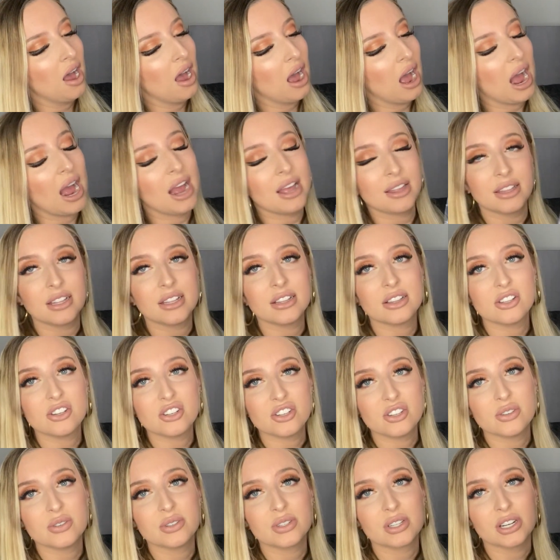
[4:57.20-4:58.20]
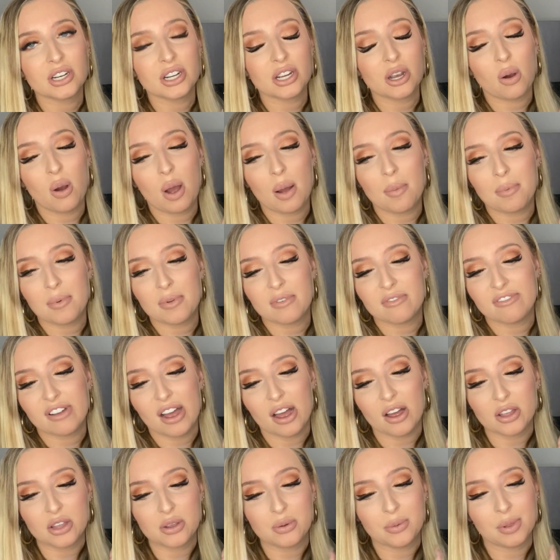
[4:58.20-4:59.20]
I think the shoe's gonna go up in
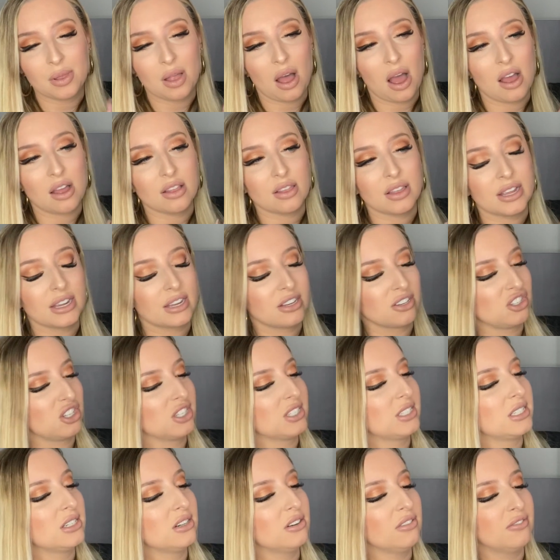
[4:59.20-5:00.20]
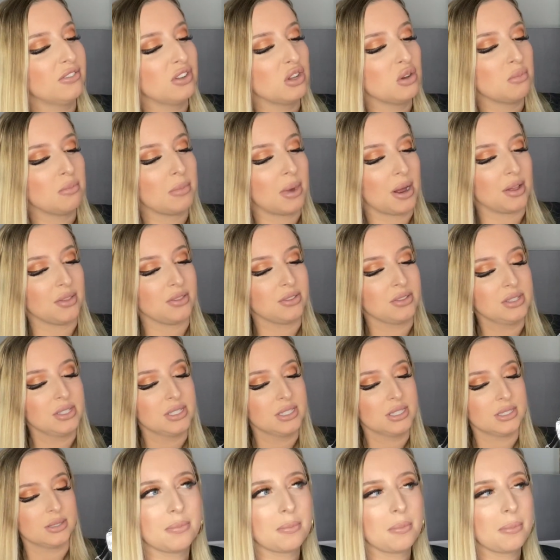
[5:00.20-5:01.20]
value a lot, like just in a few
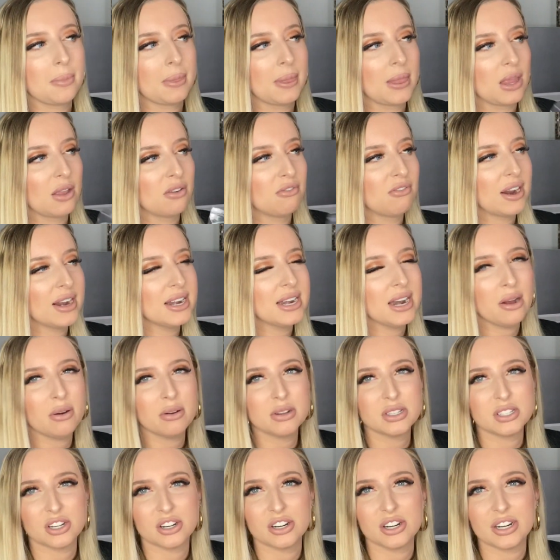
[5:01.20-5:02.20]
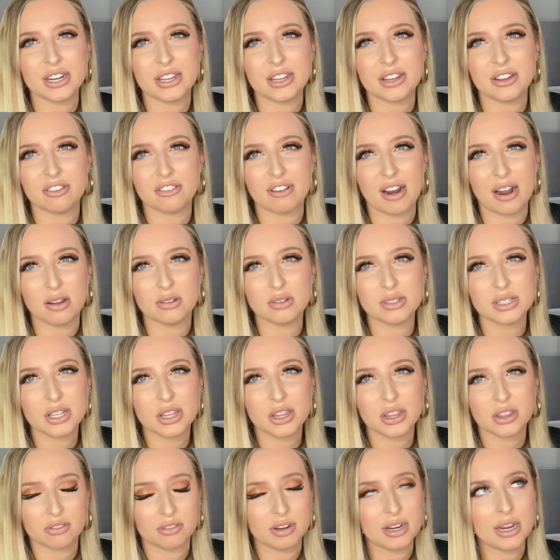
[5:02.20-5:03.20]
months. Right now it's already around
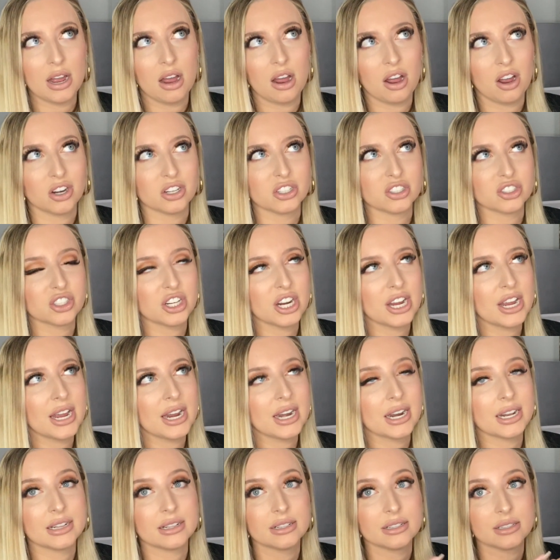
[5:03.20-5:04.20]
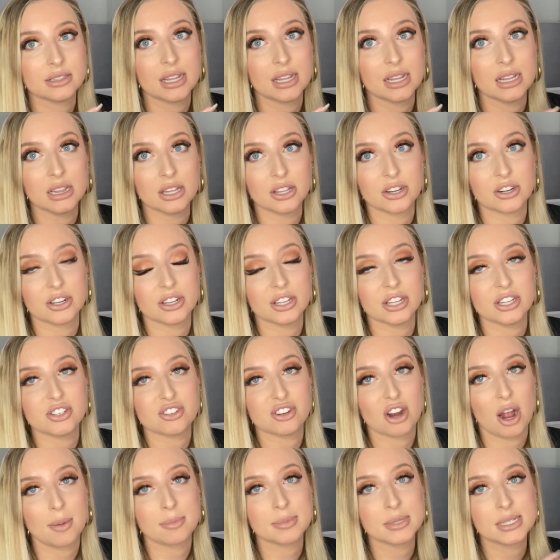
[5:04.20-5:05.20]
300 and literally
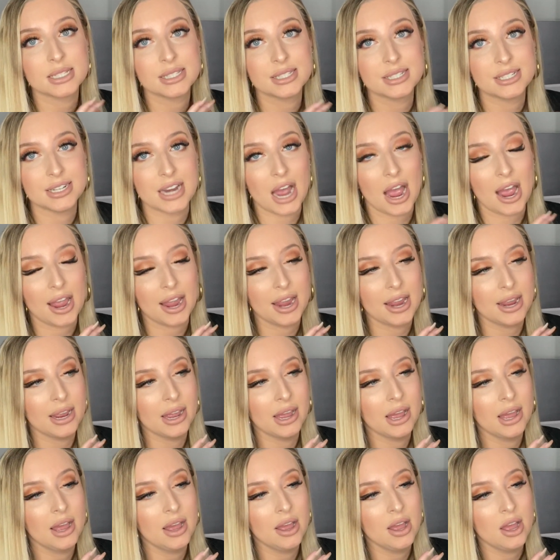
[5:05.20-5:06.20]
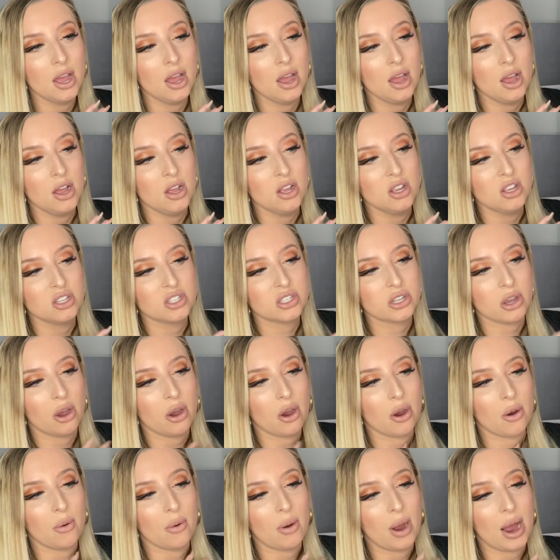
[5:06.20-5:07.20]
dropped today.
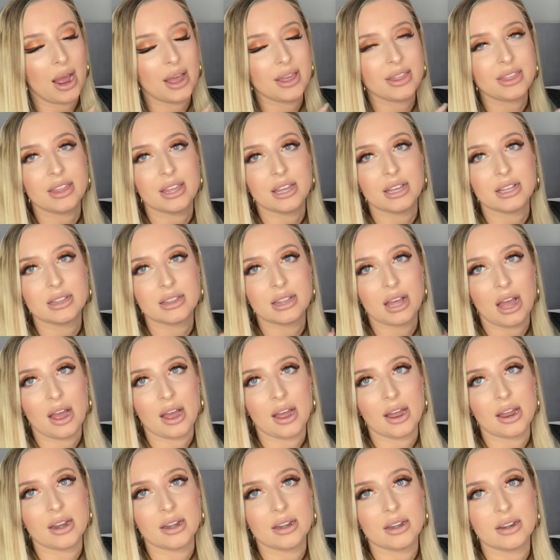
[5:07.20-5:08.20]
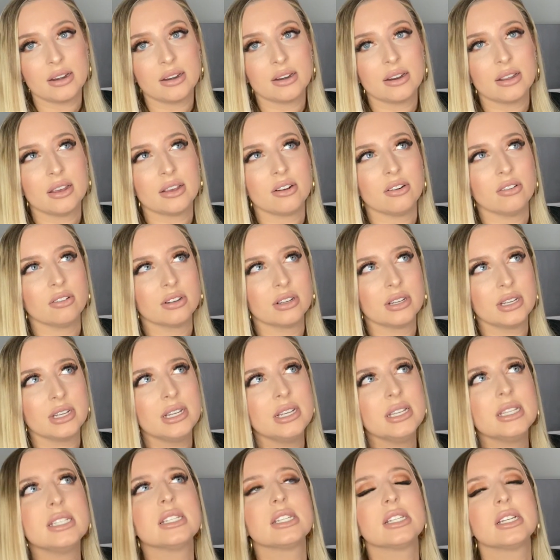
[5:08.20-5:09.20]
So I think that it'll
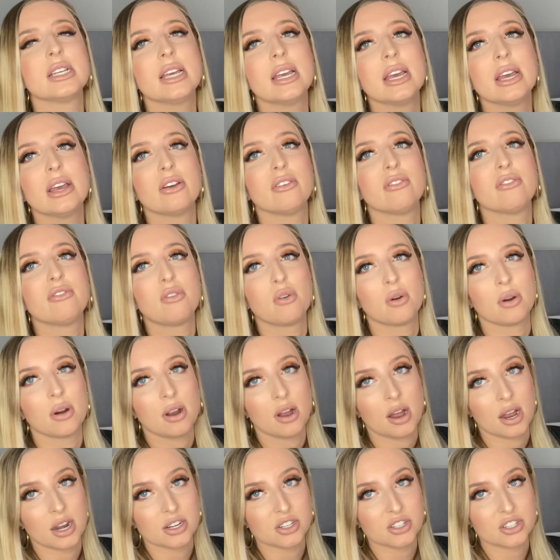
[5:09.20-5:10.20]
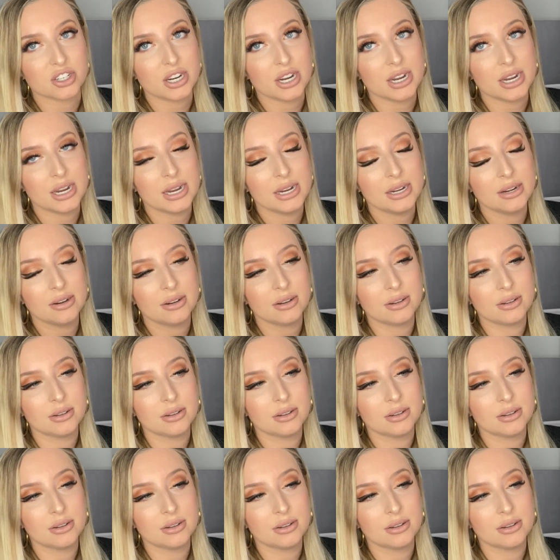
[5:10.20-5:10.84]
easily hit 400.